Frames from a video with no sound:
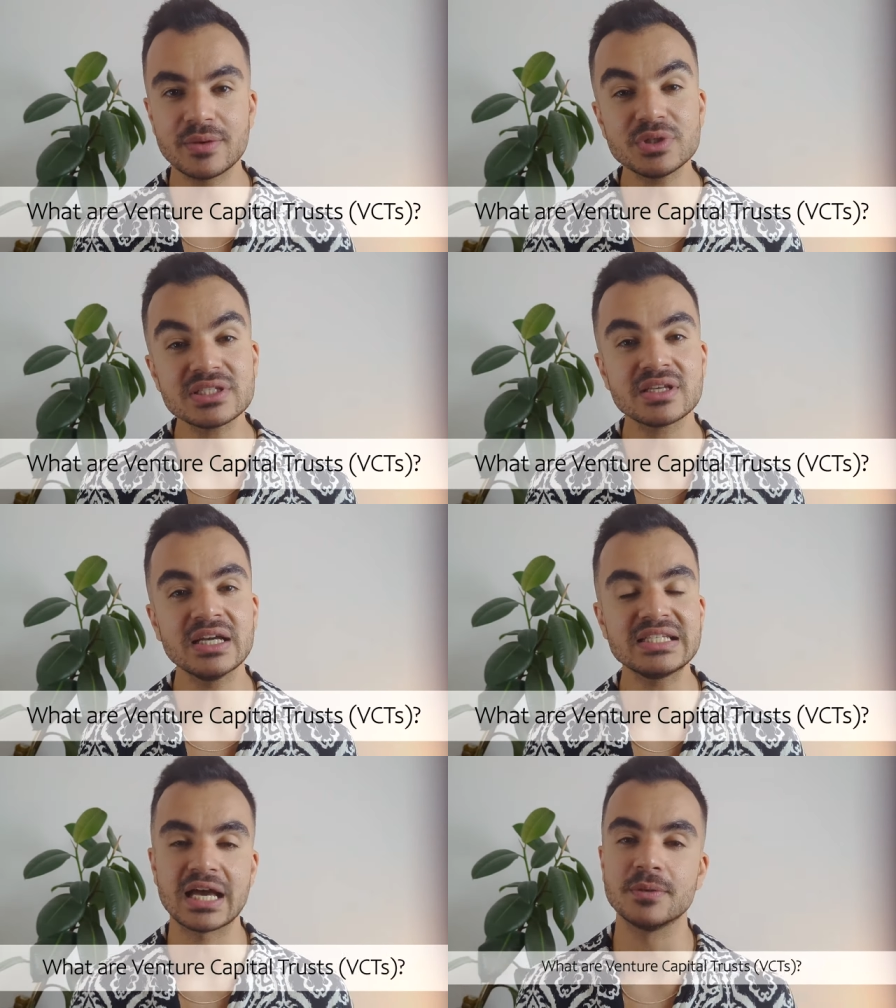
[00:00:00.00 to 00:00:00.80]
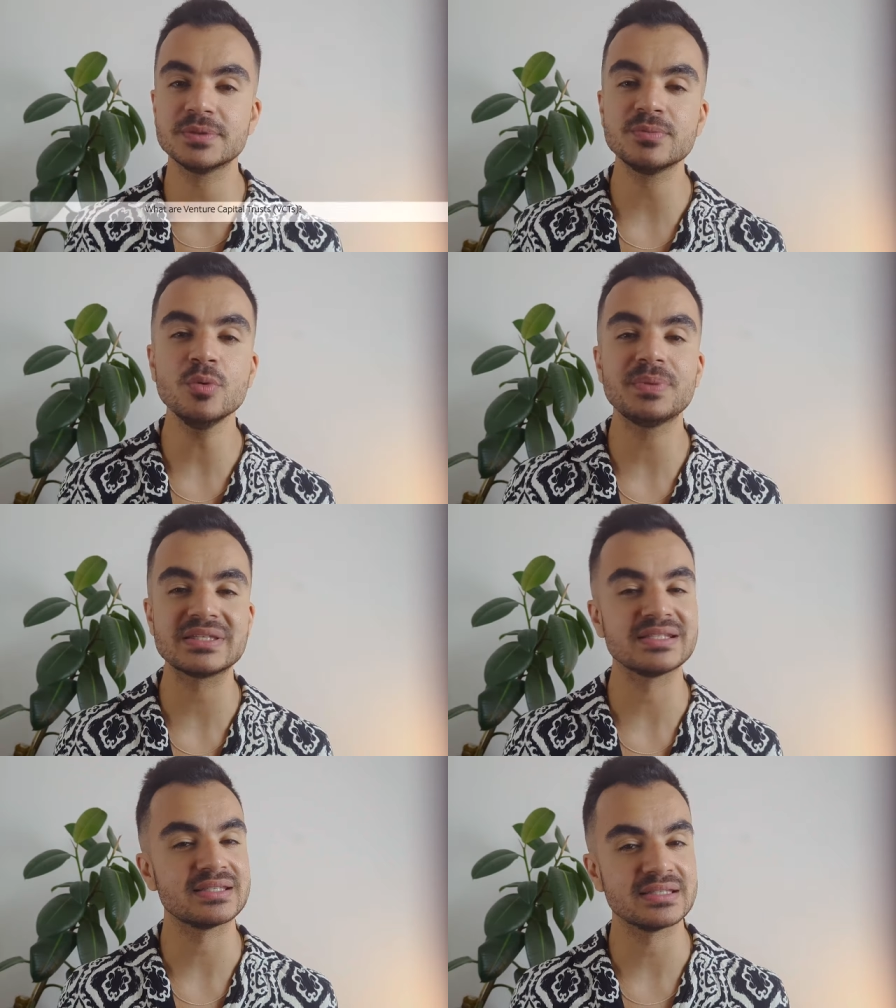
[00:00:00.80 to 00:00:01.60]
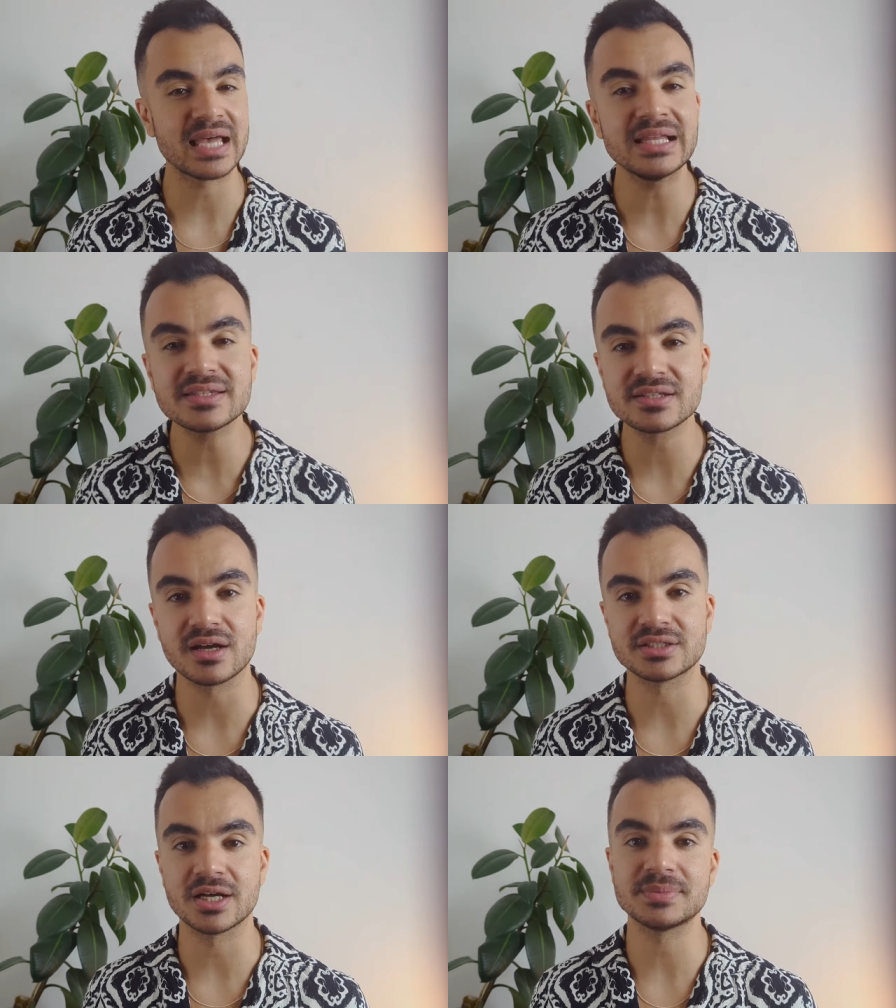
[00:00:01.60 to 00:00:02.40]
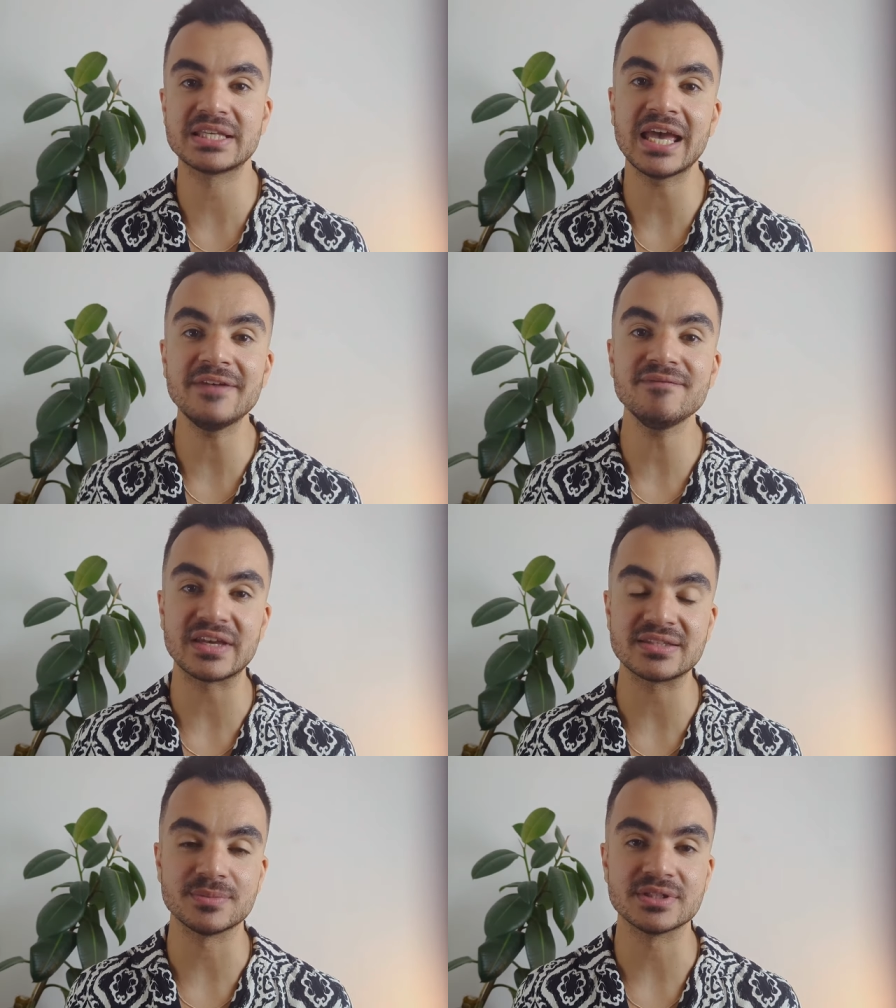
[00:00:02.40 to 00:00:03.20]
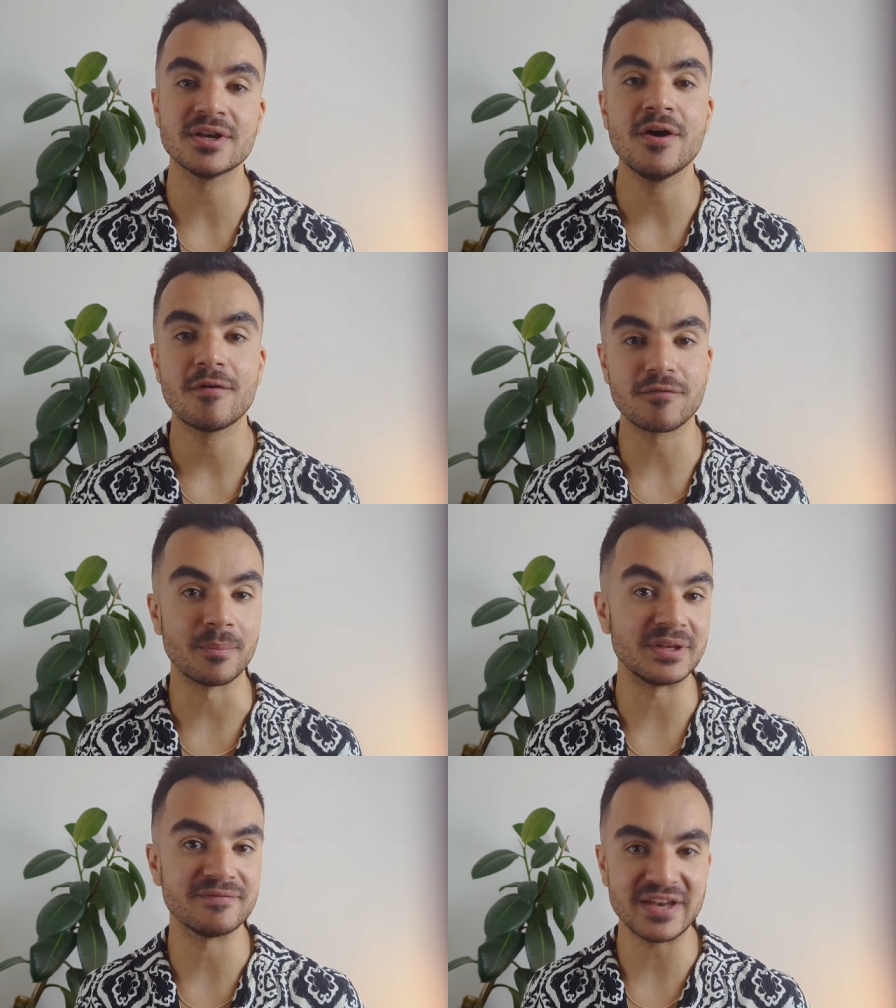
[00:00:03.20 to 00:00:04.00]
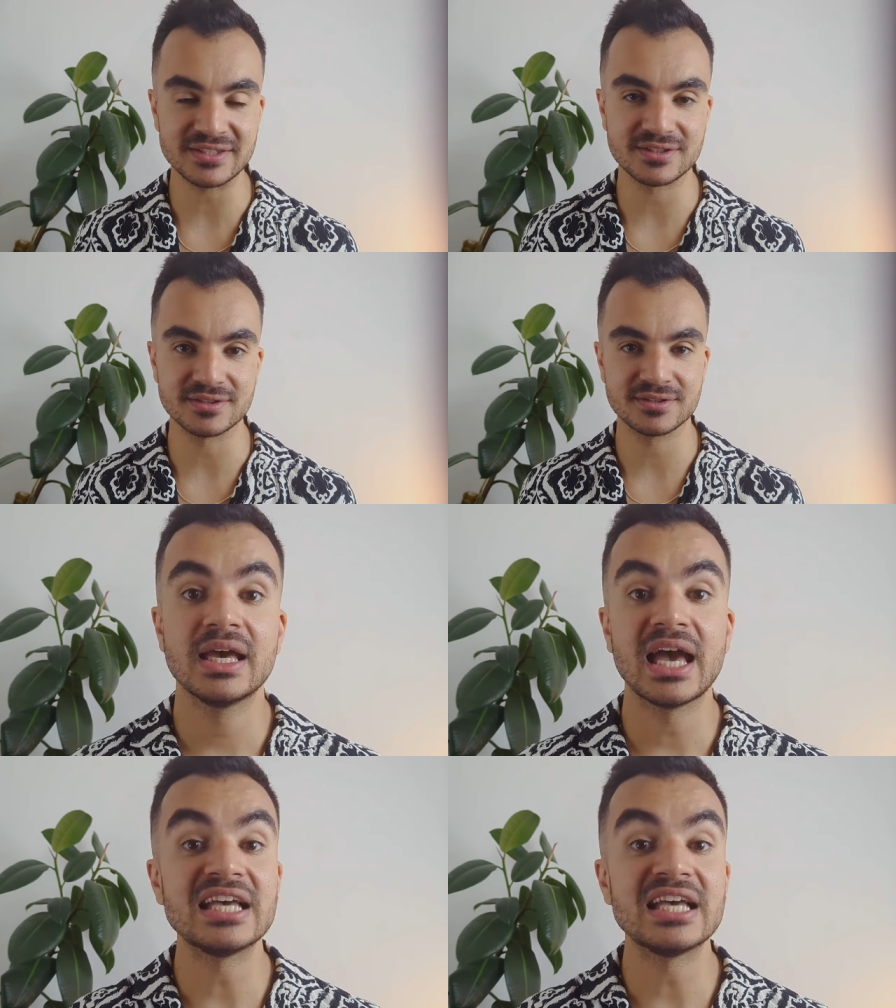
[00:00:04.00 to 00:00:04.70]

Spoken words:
and they were designed to help small businesses and startups get investments from investors,